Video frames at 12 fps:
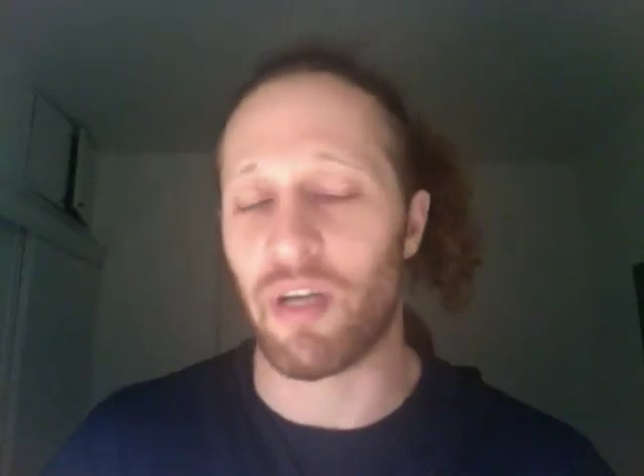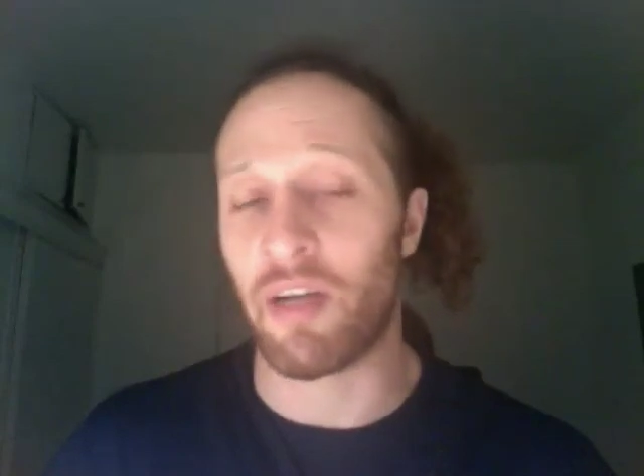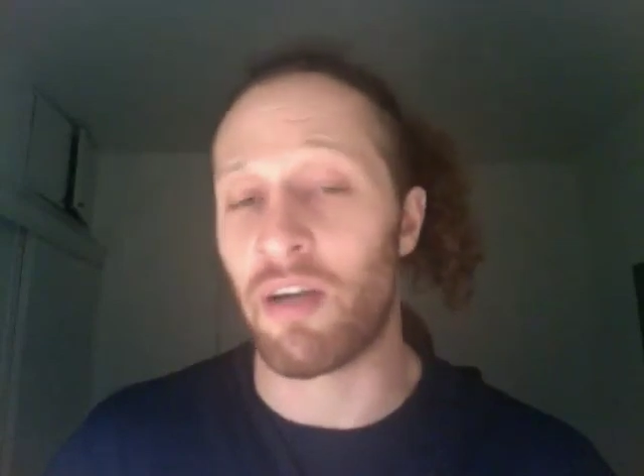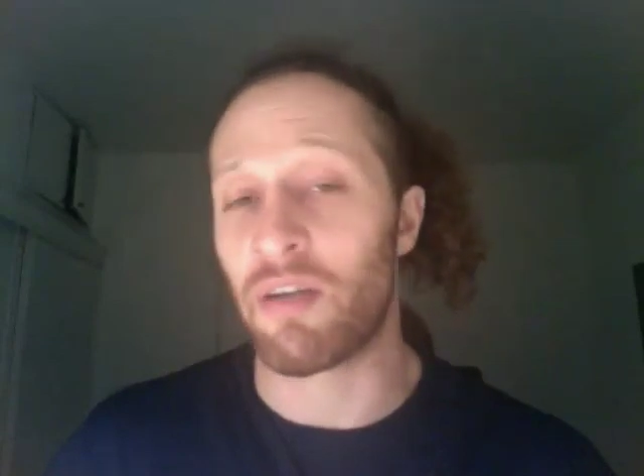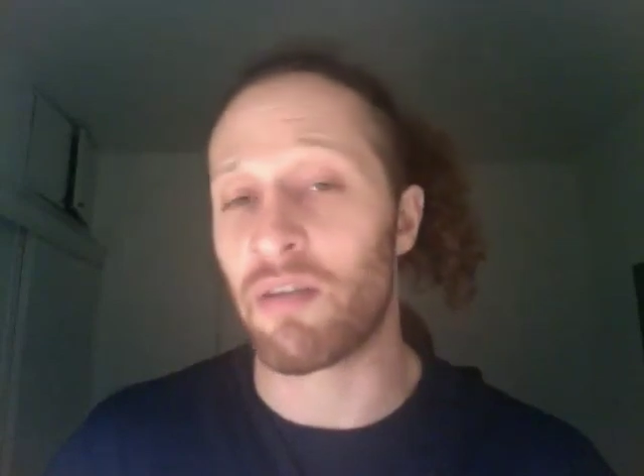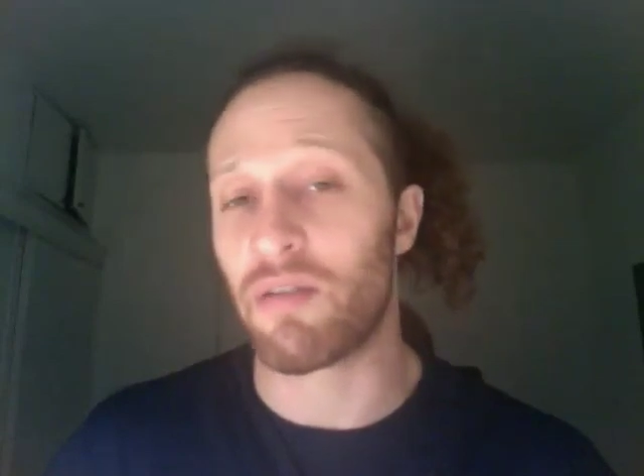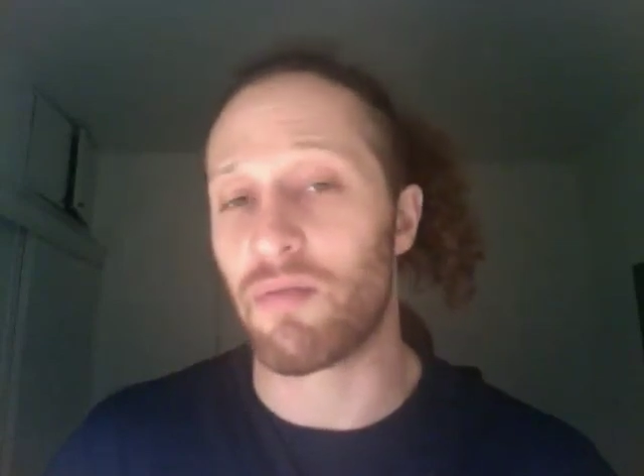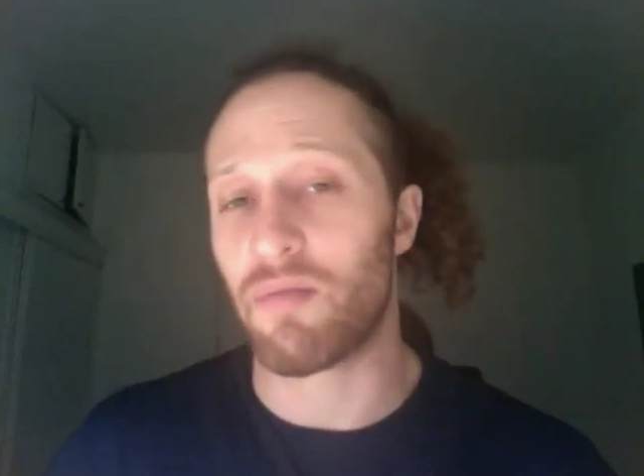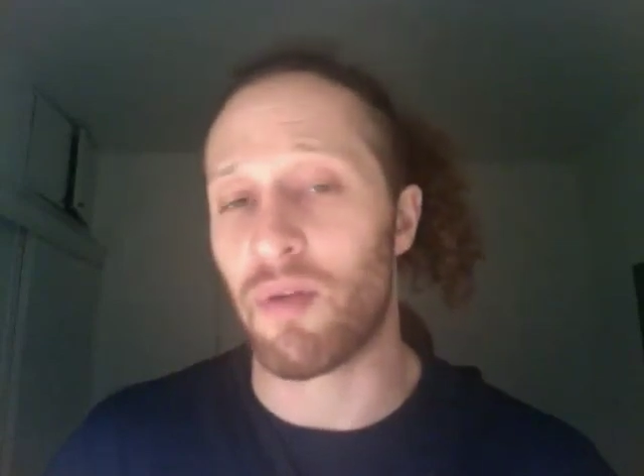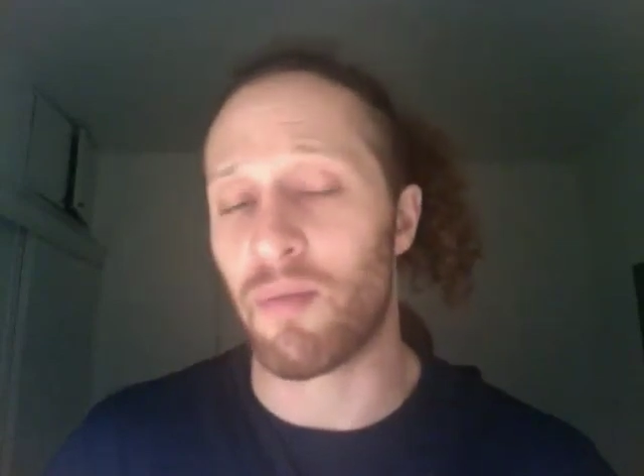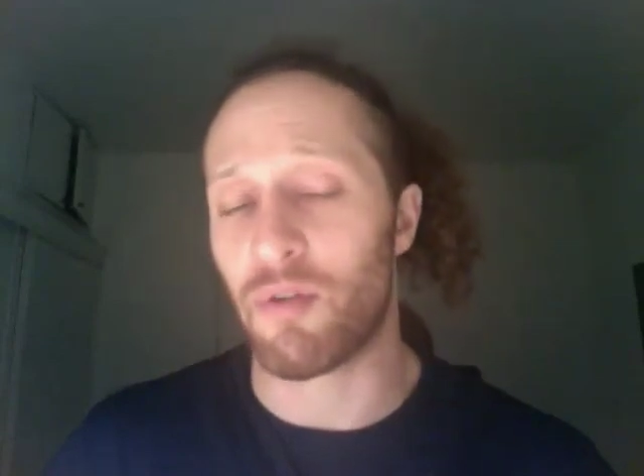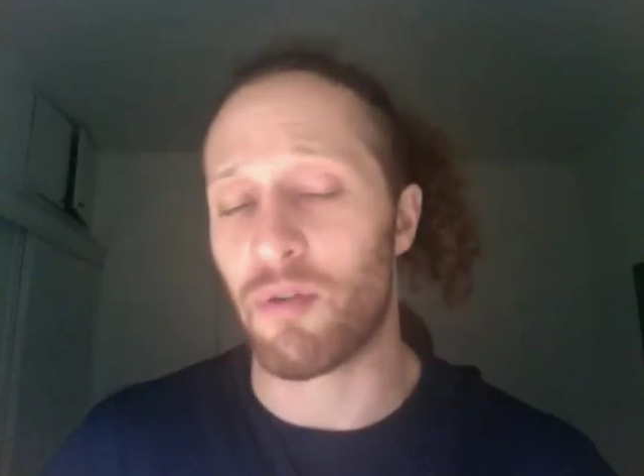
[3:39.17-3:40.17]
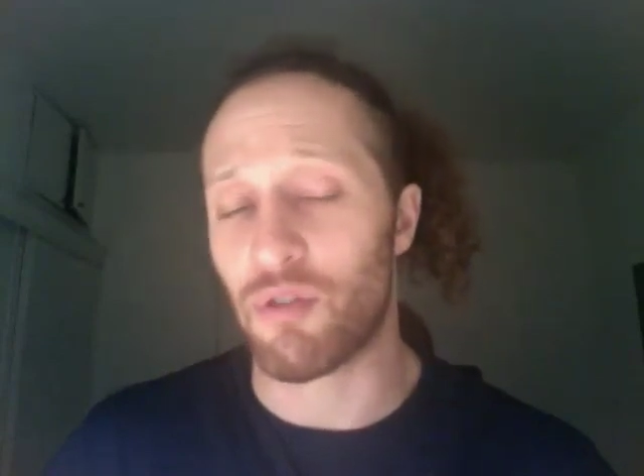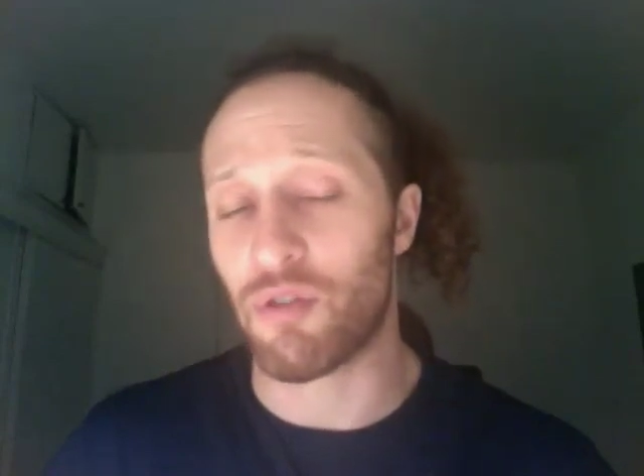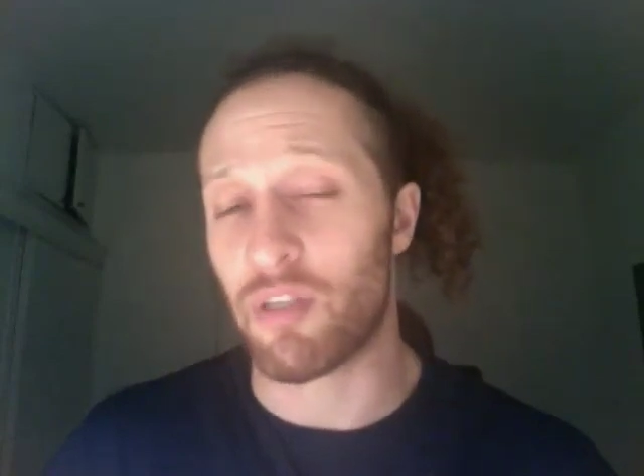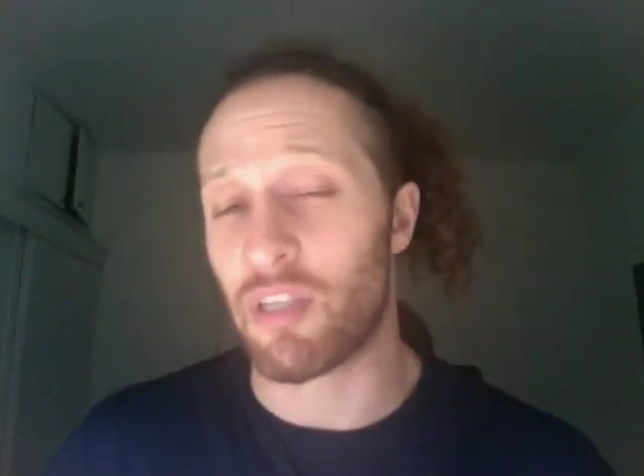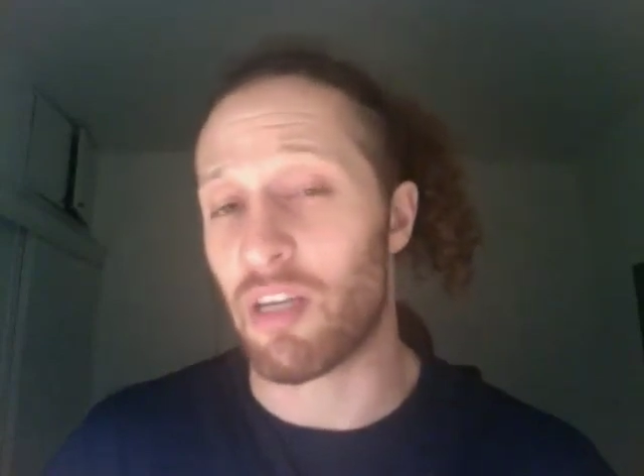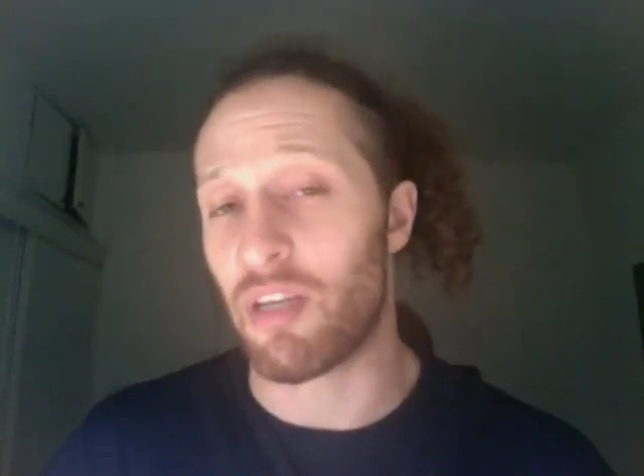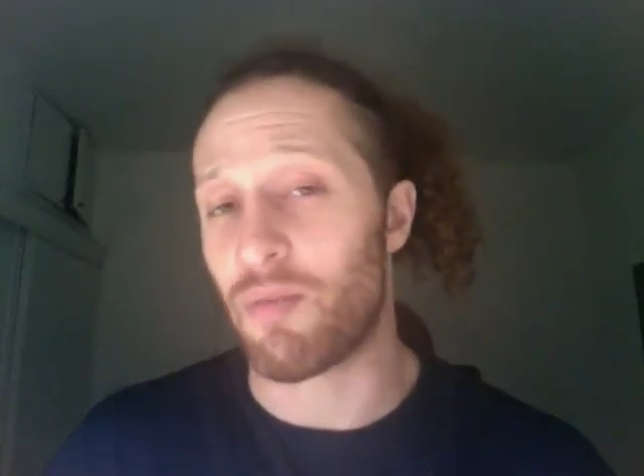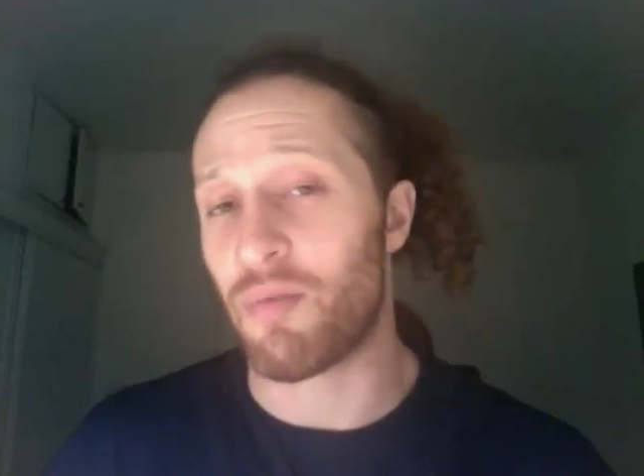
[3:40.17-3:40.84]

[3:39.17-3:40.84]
I'm not sure exactly